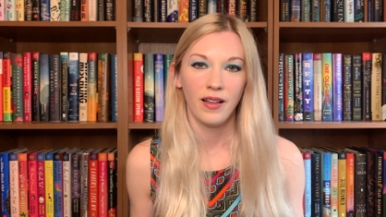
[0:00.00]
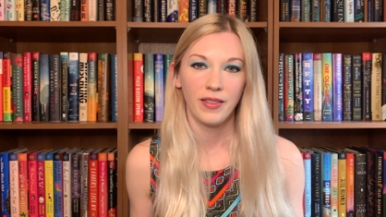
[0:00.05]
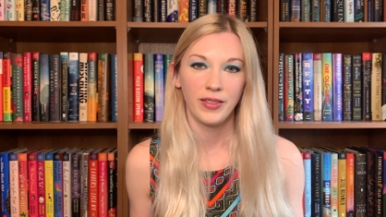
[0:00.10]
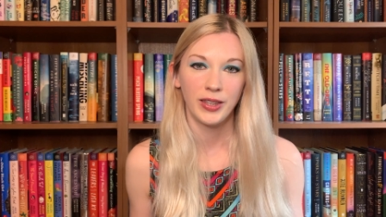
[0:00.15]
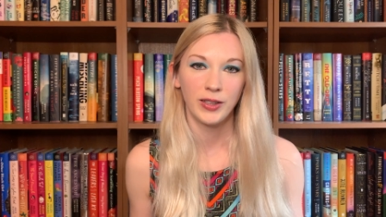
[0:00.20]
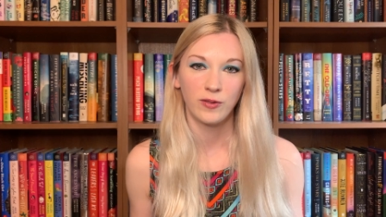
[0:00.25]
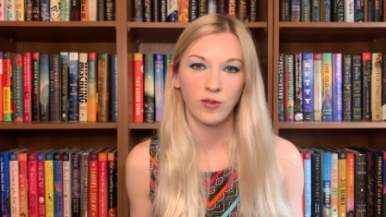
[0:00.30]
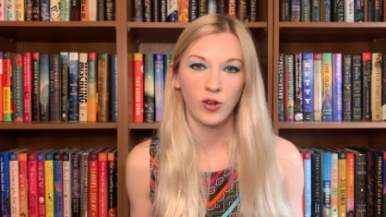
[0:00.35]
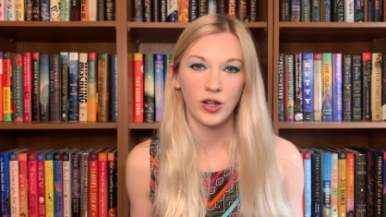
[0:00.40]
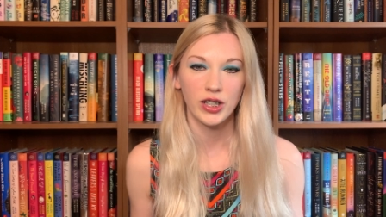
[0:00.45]

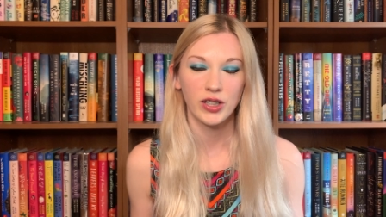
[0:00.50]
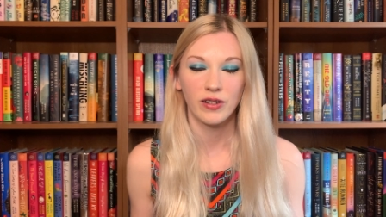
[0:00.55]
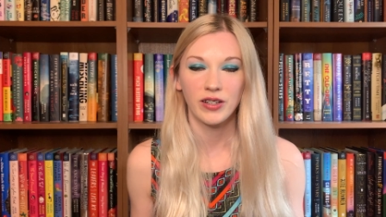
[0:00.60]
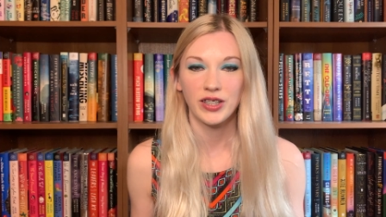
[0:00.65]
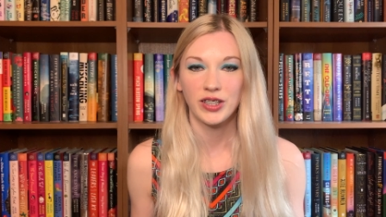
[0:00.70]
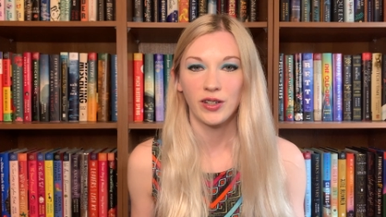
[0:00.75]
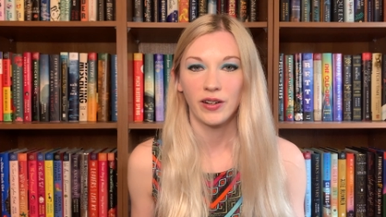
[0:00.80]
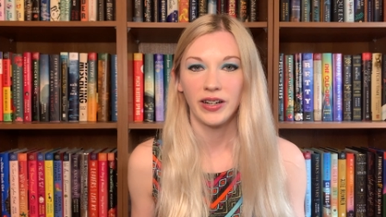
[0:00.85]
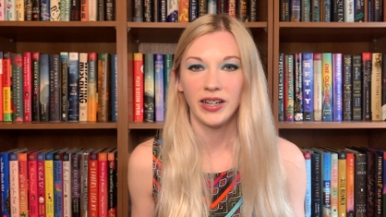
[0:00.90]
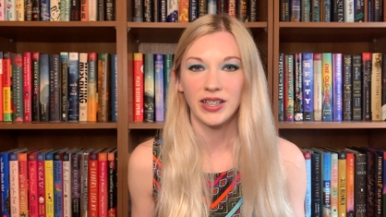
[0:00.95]
The fourth short
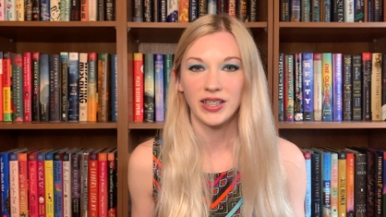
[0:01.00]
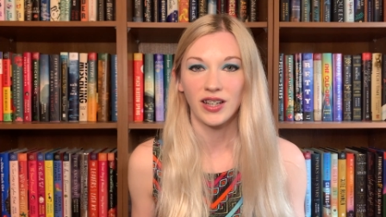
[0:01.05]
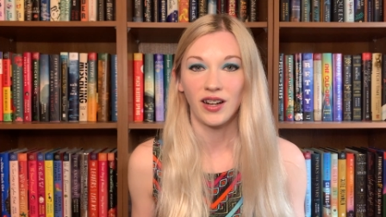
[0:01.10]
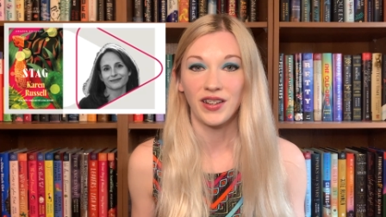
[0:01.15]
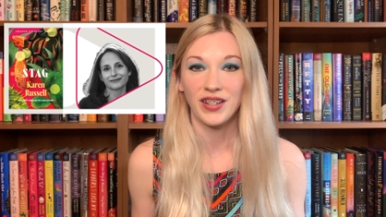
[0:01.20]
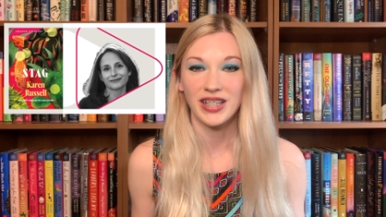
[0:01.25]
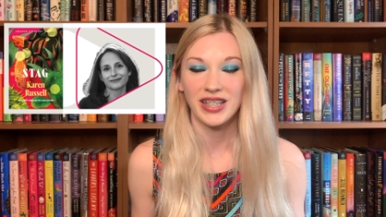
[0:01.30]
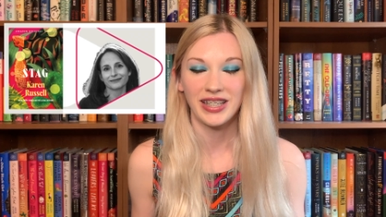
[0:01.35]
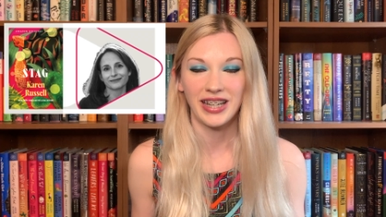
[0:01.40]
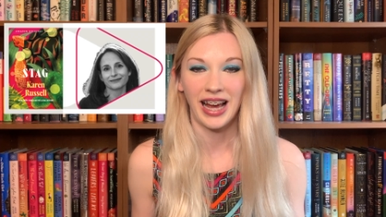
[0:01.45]
story is
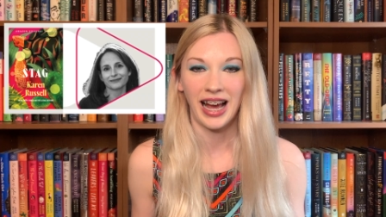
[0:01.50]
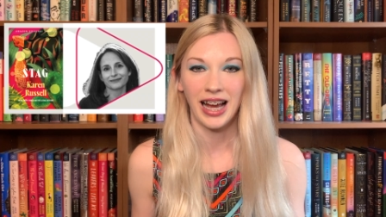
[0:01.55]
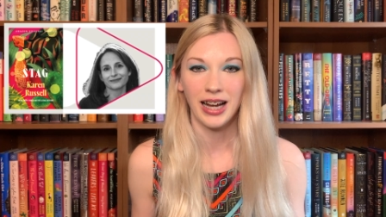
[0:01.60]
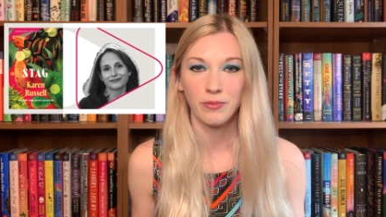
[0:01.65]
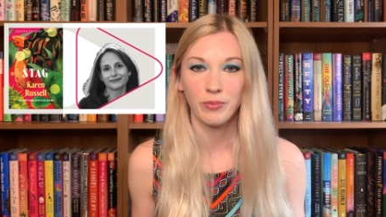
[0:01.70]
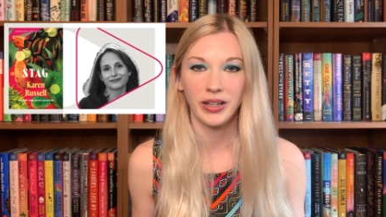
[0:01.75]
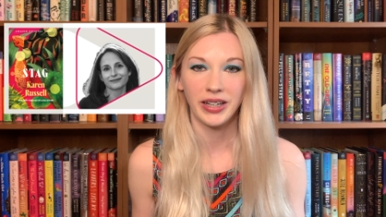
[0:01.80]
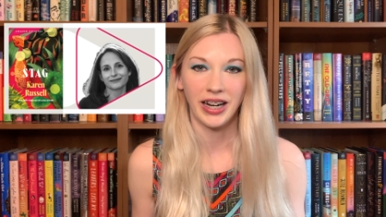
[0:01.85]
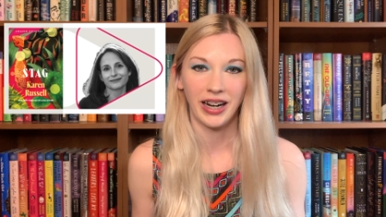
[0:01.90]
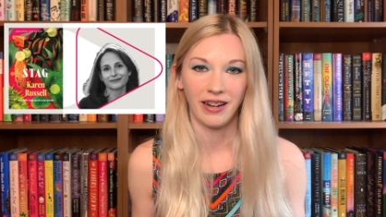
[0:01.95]
called Stag
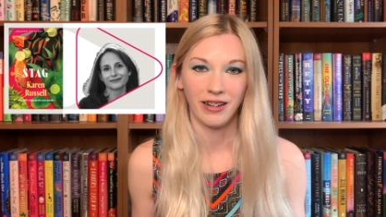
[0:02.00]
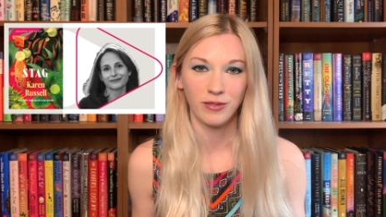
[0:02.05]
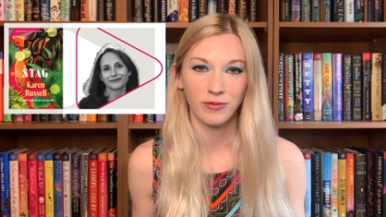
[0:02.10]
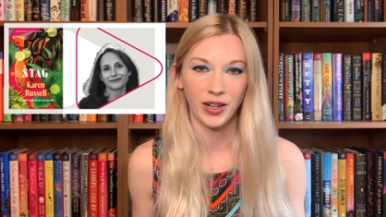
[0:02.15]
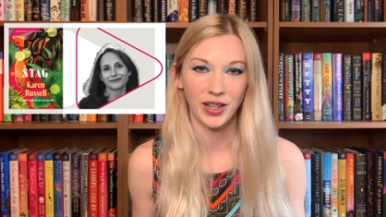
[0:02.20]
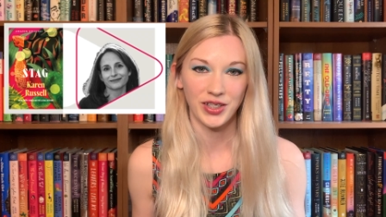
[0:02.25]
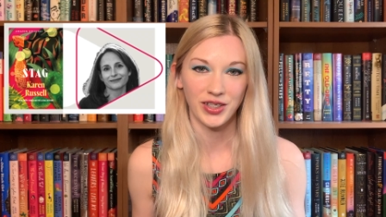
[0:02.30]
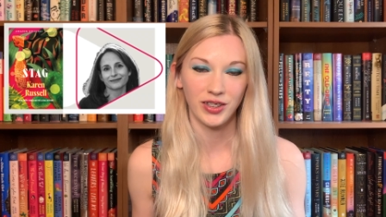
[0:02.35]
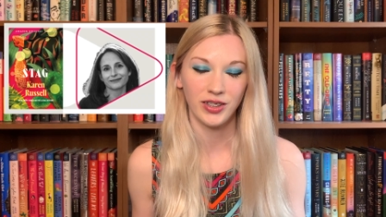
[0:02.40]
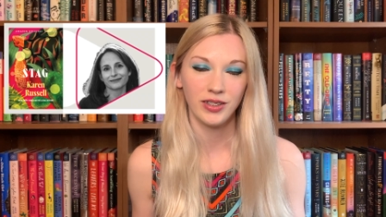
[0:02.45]
by Karen
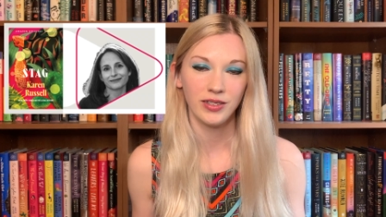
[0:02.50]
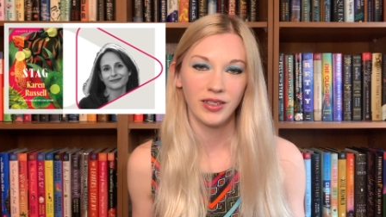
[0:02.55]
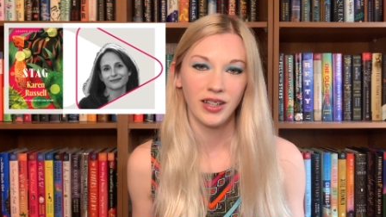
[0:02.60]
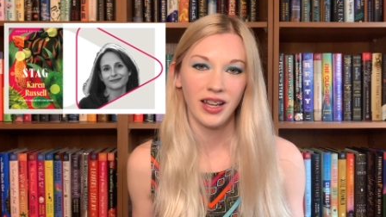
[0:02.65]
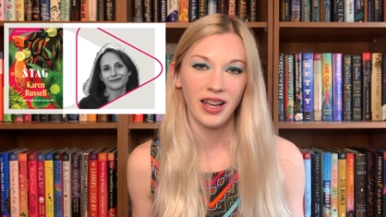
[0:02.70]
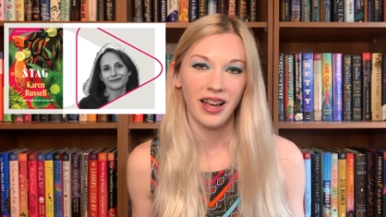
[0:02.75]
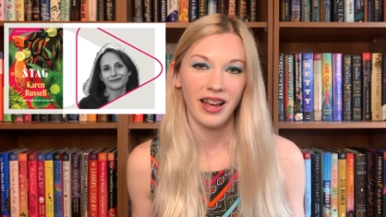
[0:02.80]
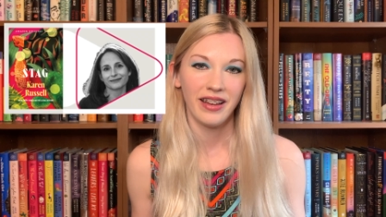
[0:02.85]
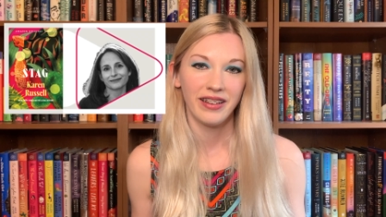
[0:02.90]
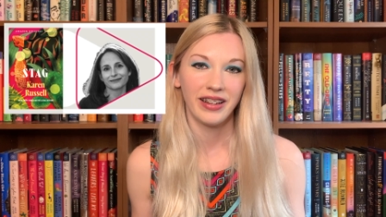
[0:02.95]
Russell.
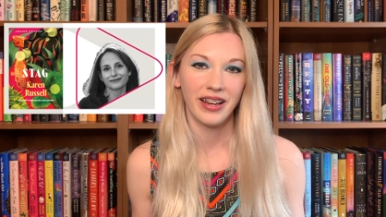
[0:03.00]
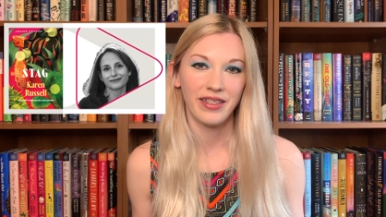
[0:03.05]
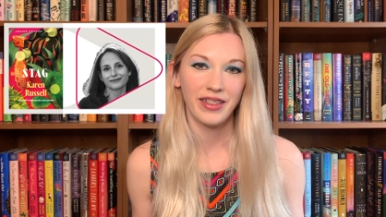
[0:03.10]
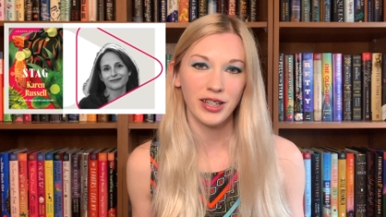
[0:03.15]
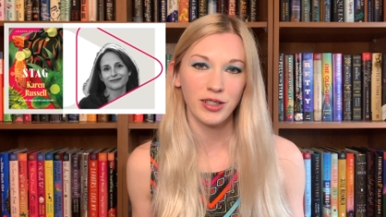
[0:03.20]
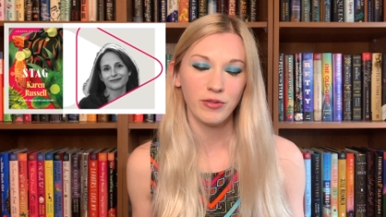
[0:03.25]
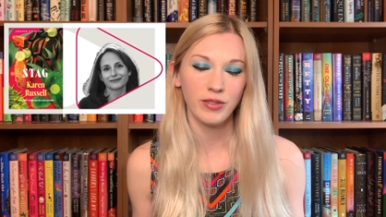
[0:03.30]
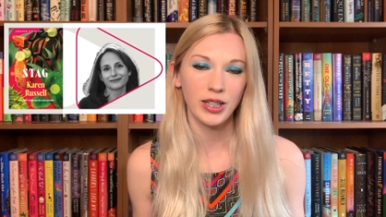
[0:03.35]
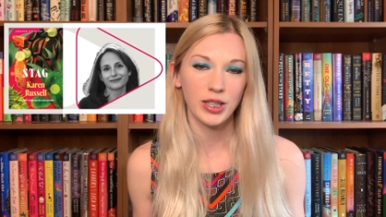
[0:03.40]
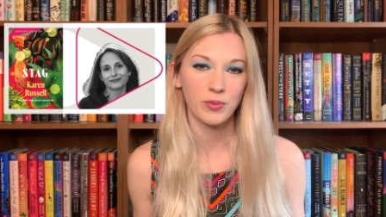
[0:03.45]
Now
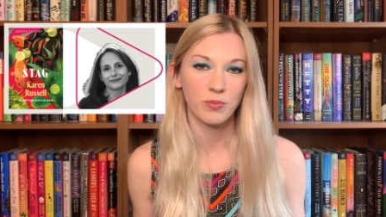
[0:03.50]
this one is